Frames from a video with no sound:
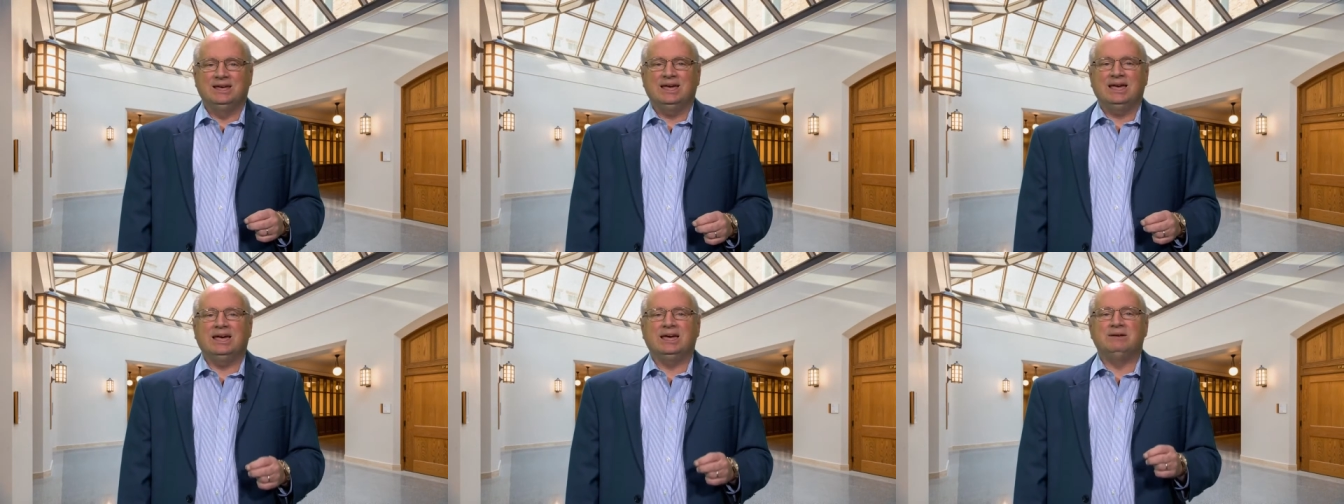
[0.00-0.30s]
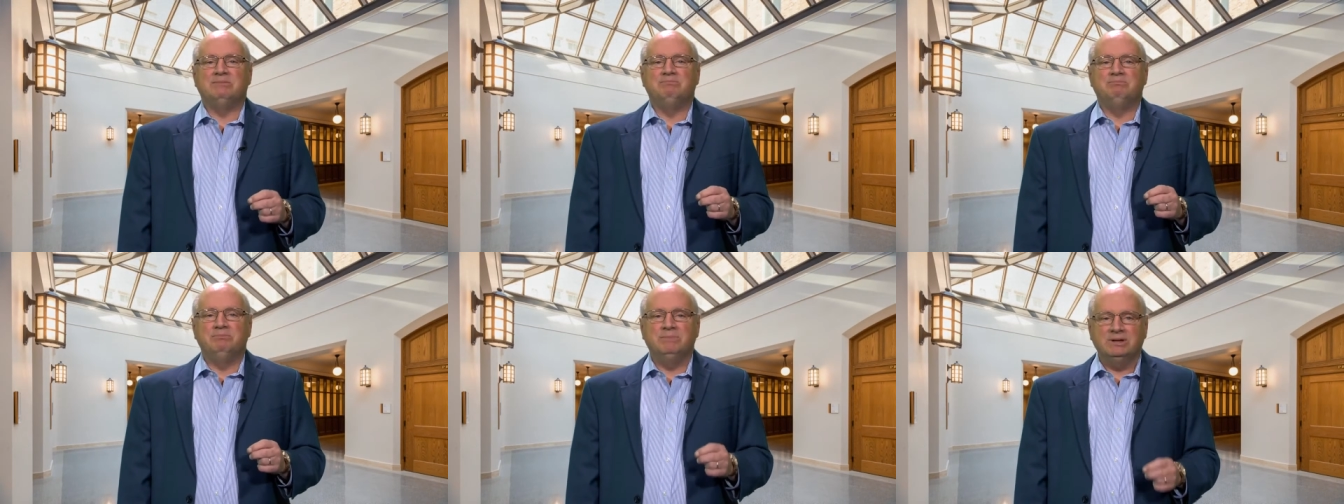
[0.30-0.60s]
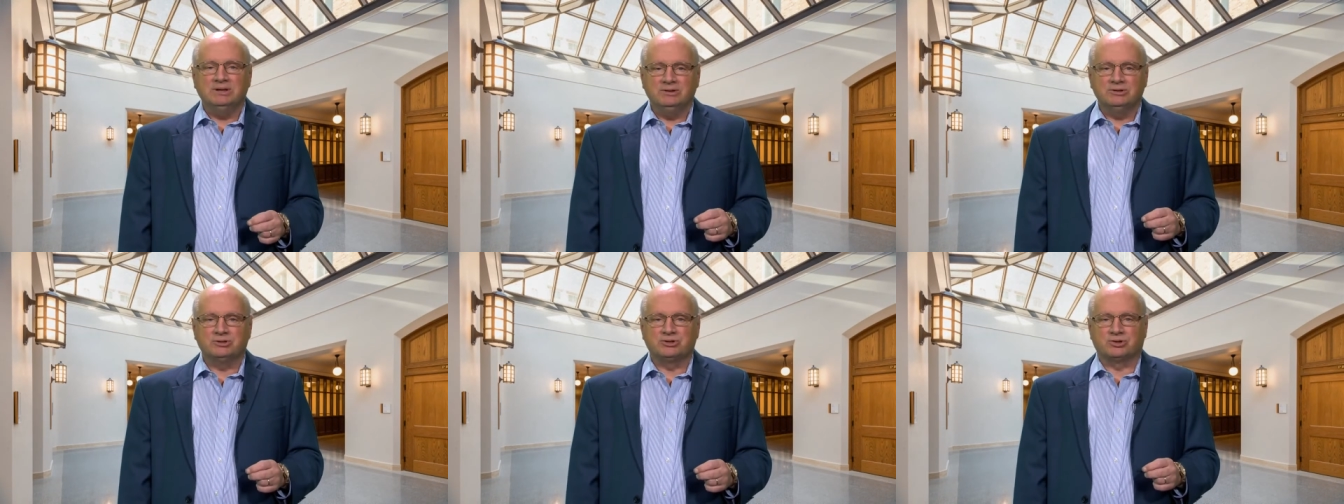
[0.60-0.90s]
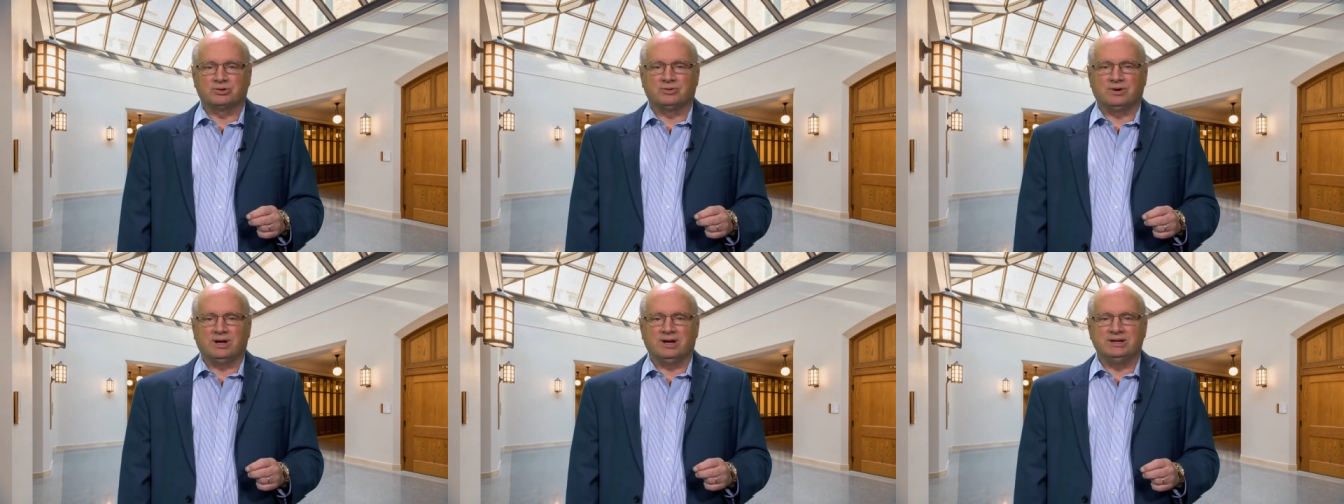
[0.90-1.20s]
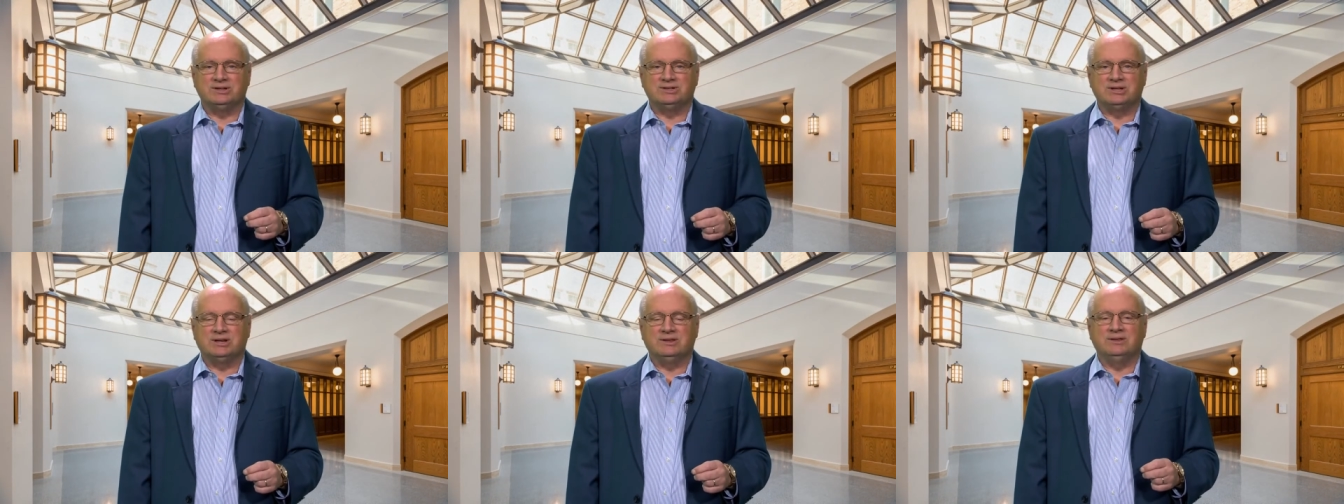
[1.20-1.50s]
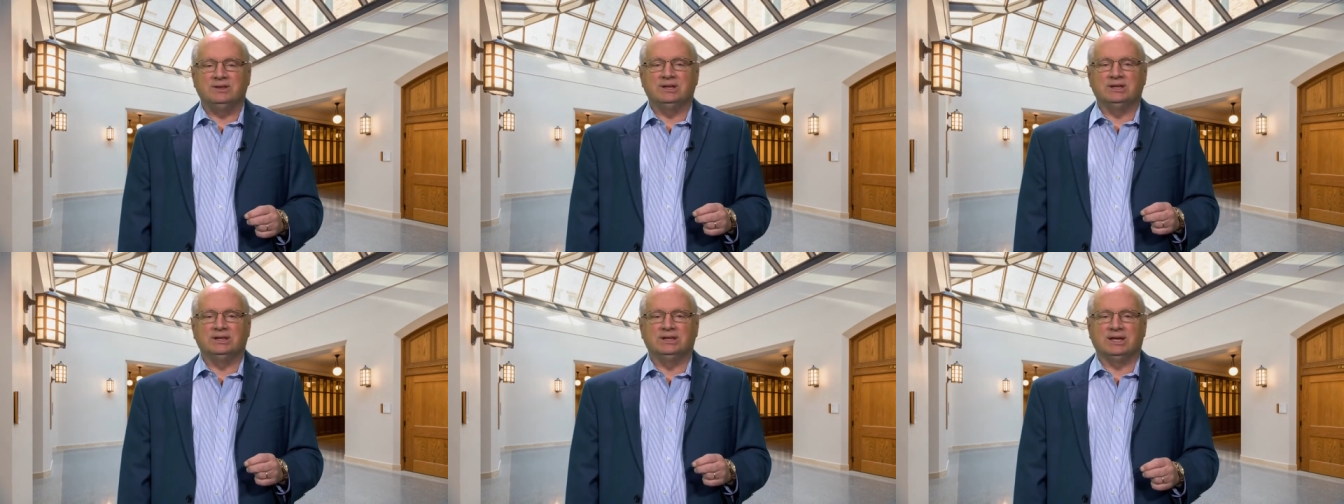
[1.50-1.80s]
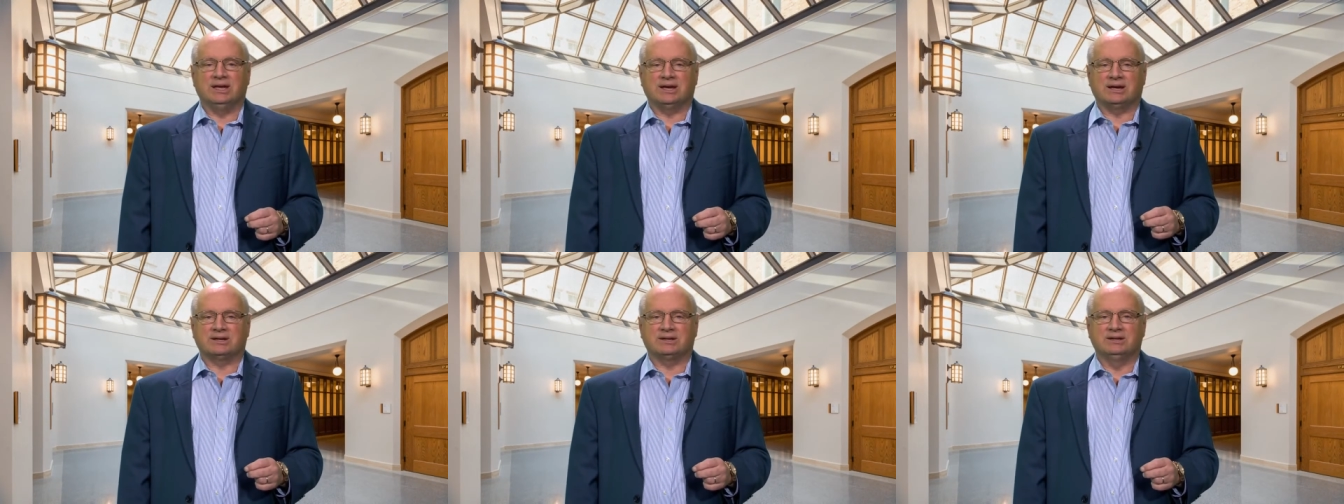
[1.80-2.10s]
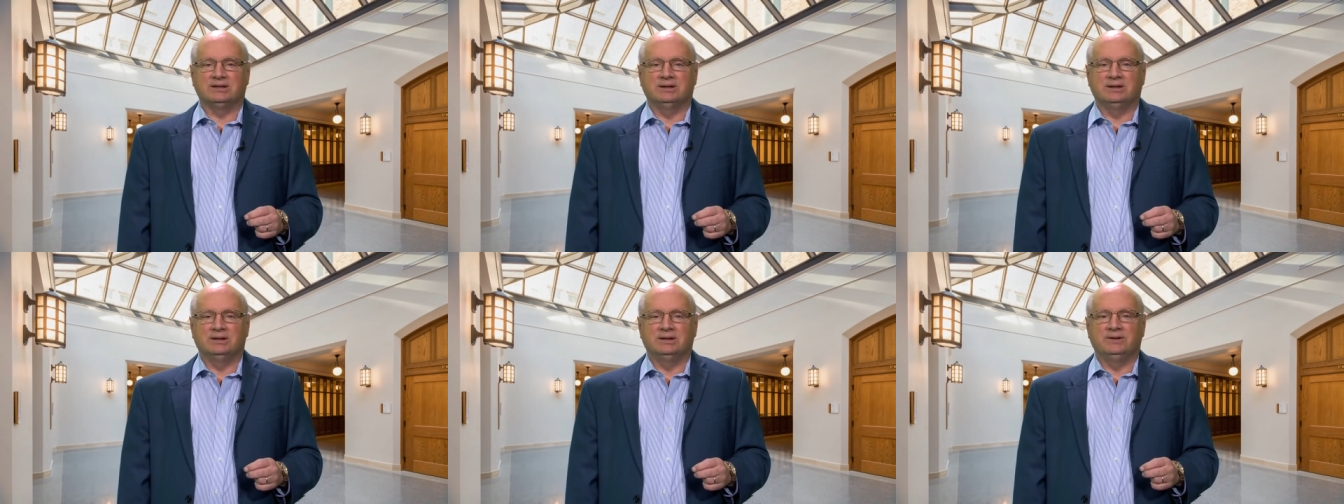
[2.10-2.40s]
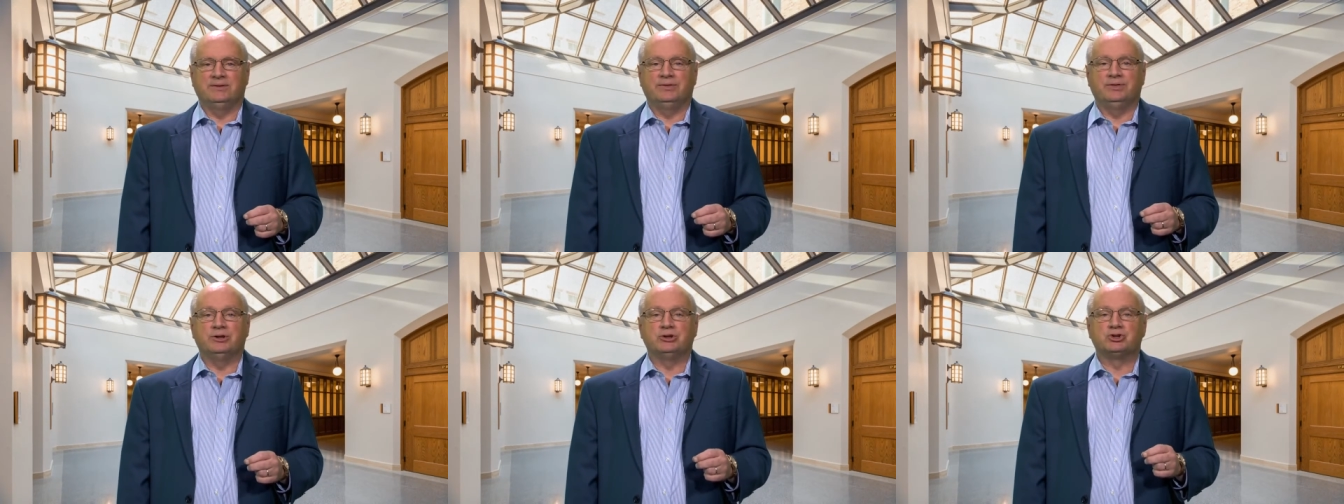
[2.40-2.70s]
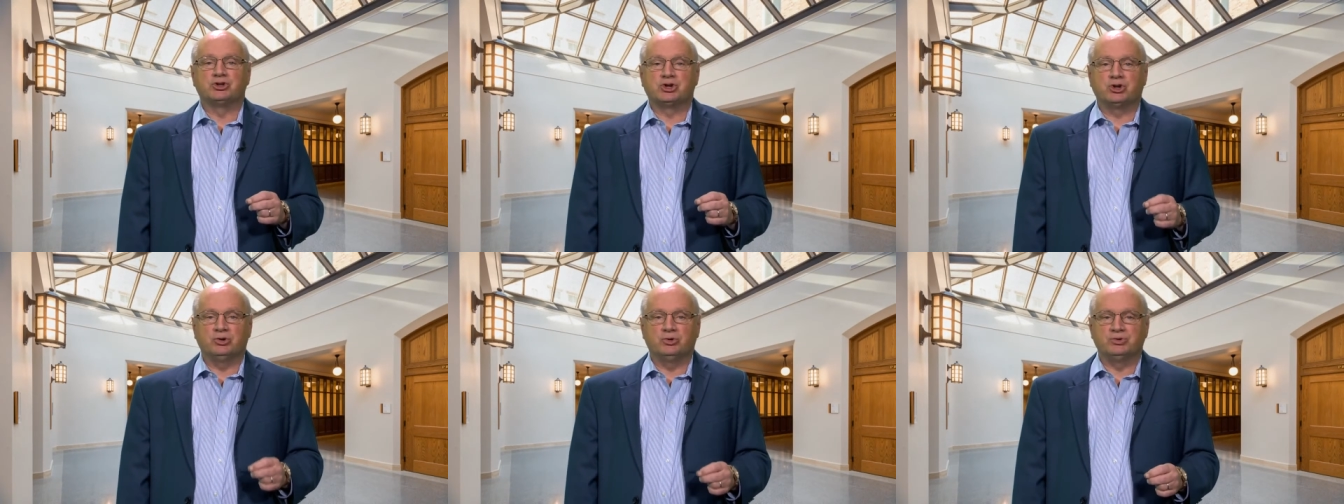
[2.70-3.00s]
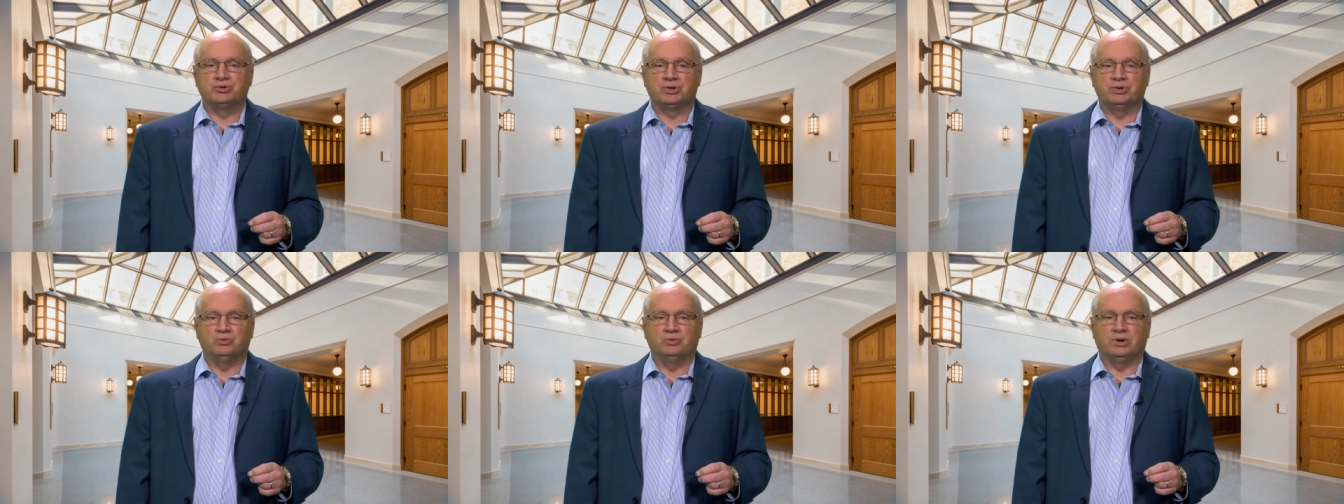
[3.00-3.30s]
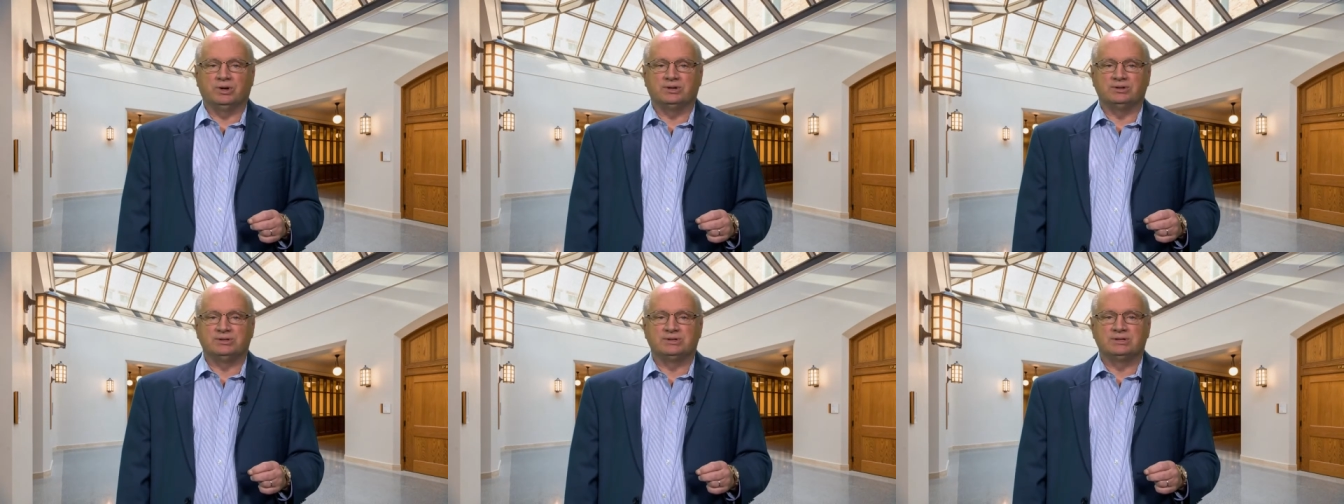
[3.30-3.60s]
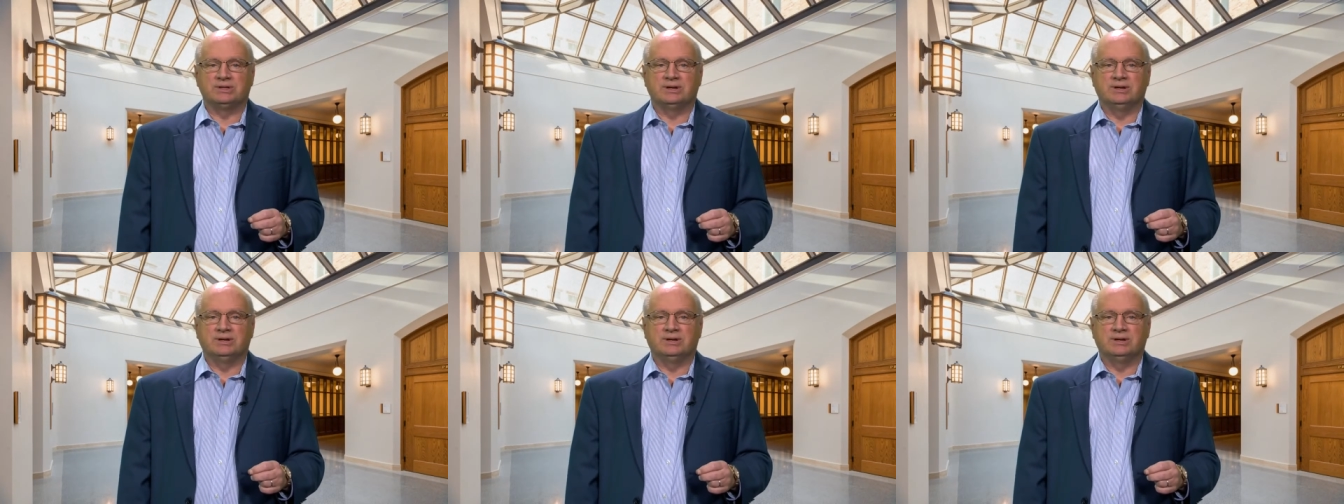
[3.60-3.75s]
and militarizing the elect, the chosen ones,